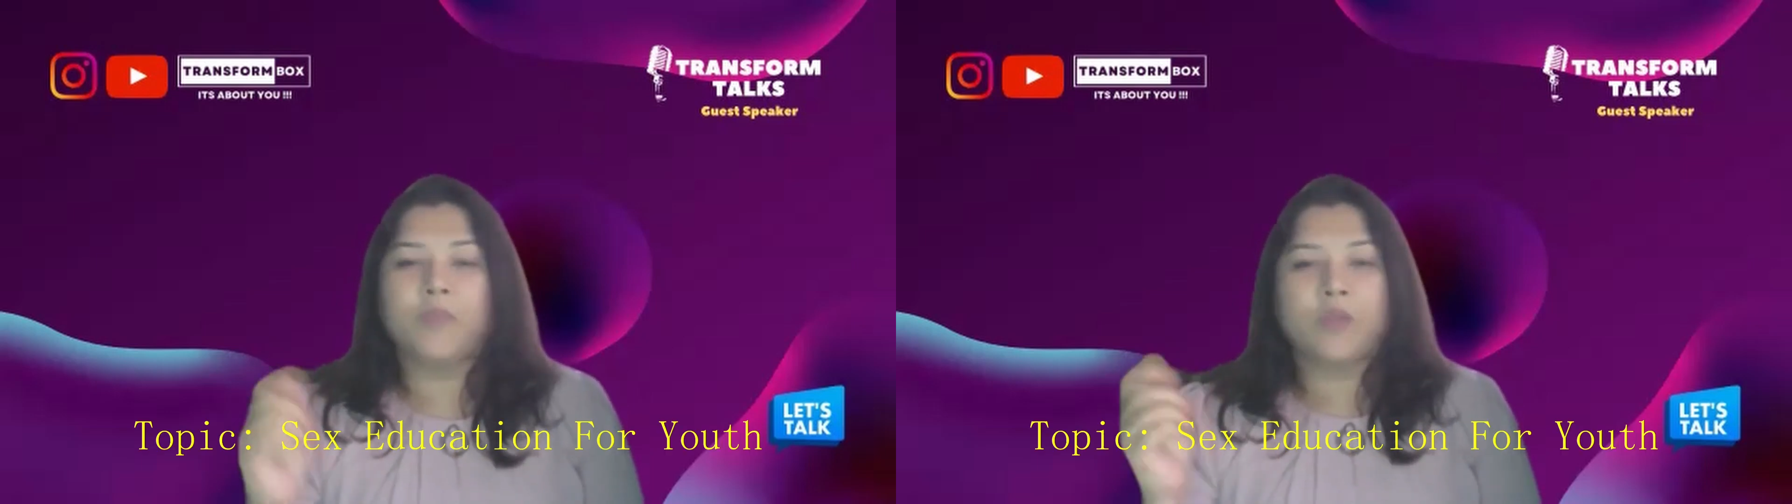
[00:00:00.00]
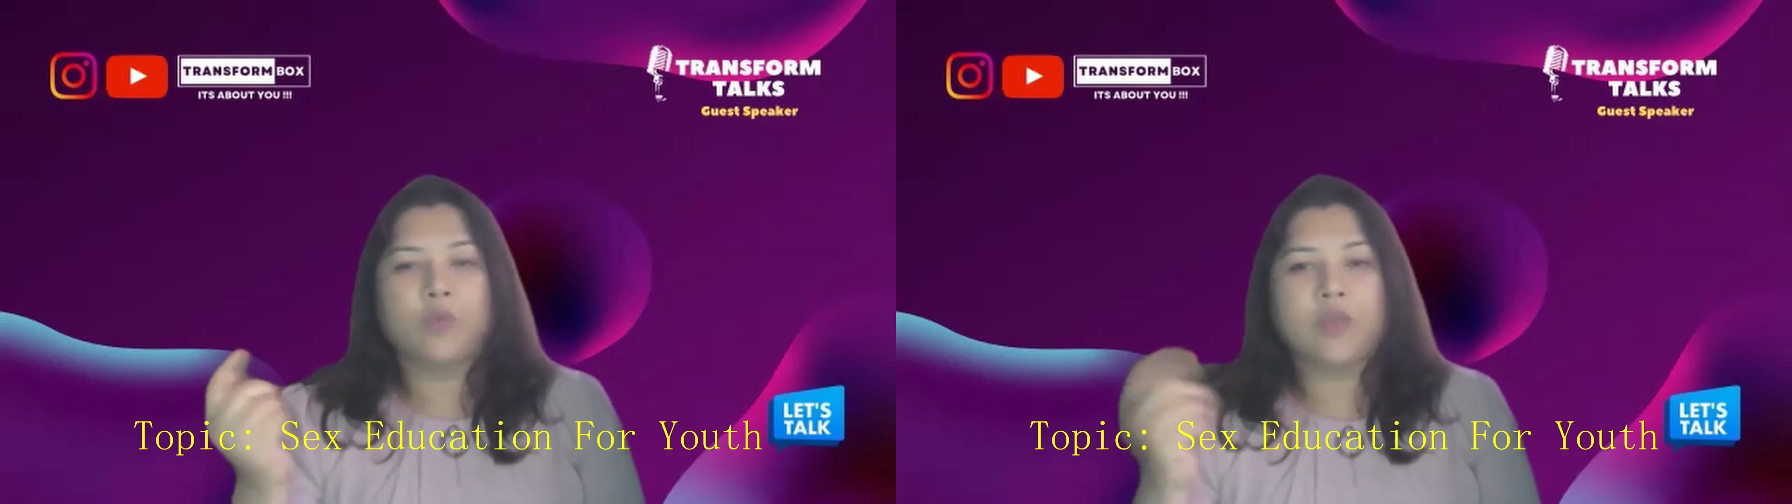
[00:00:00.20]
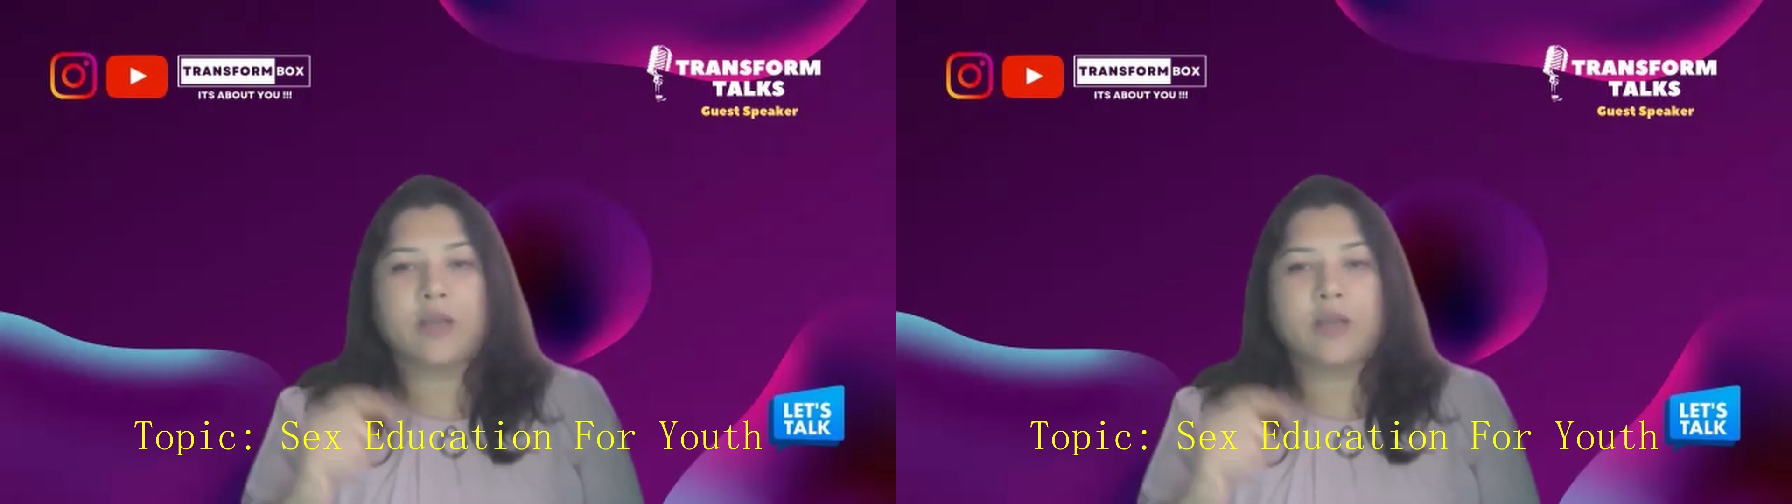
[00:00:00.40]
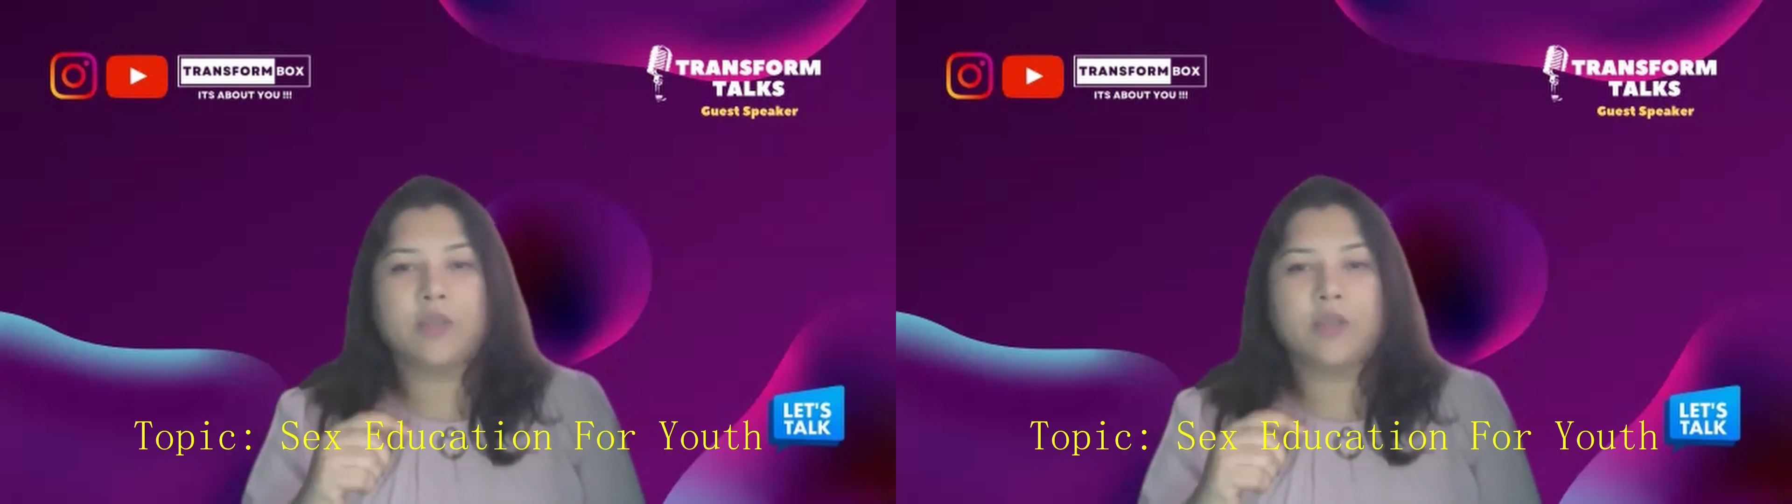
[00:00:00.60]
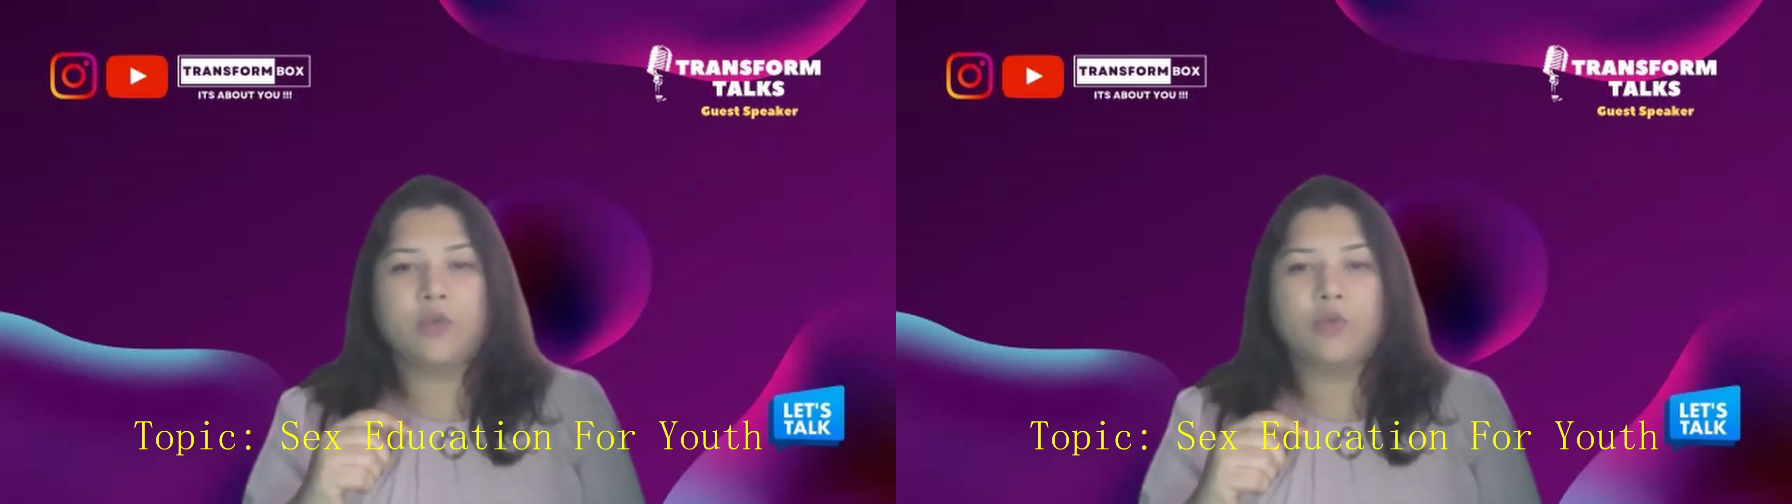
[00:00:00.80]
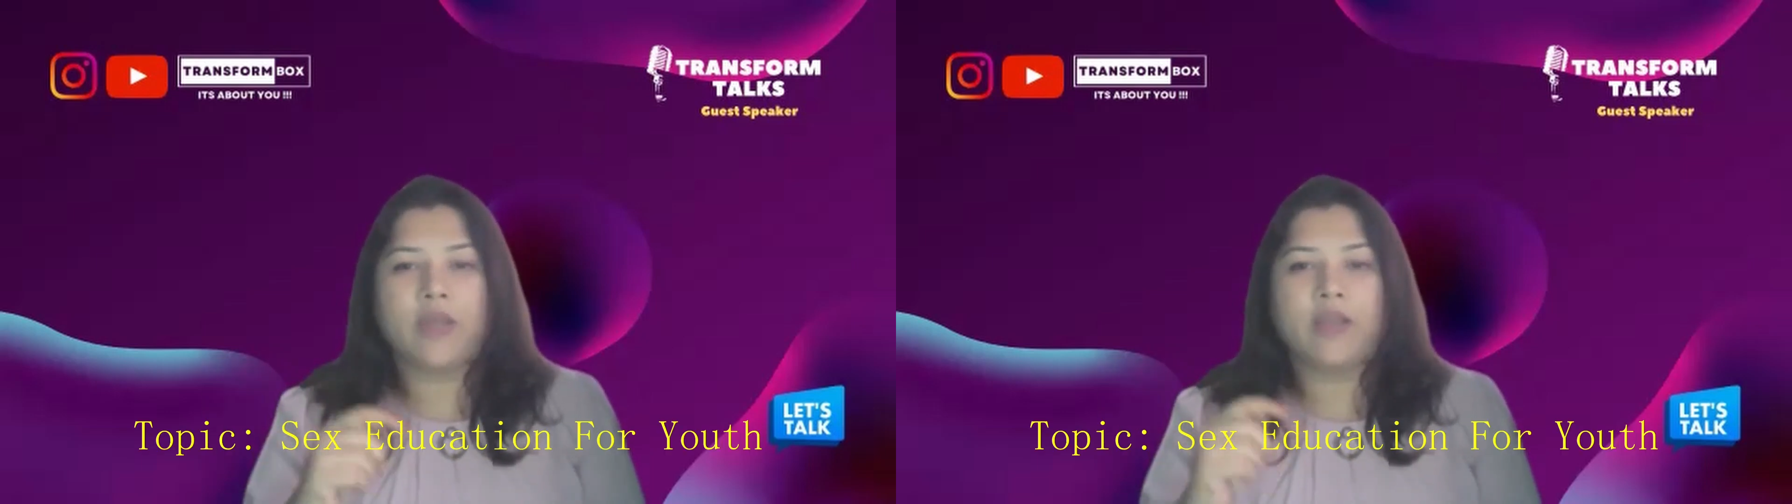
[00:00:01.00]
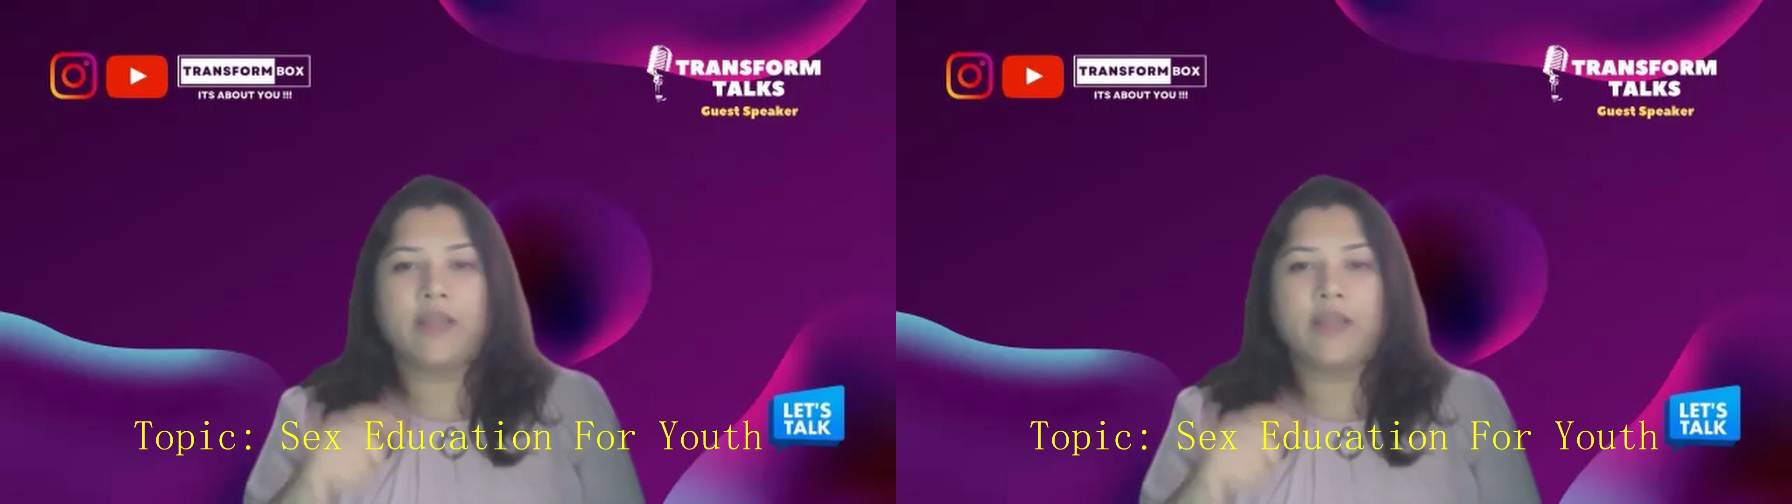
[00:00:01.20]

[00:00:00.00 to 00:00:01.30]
would come to you and